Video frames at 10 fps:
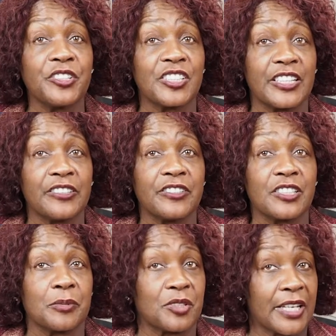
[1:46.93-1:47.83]
Center
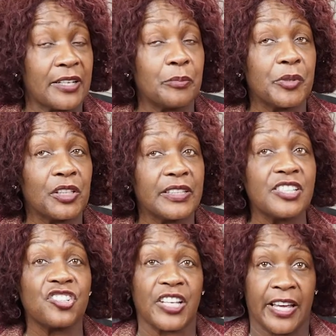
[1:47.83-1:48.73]
Sustainability
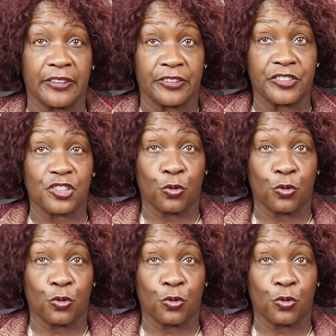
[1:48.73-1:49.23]
Standards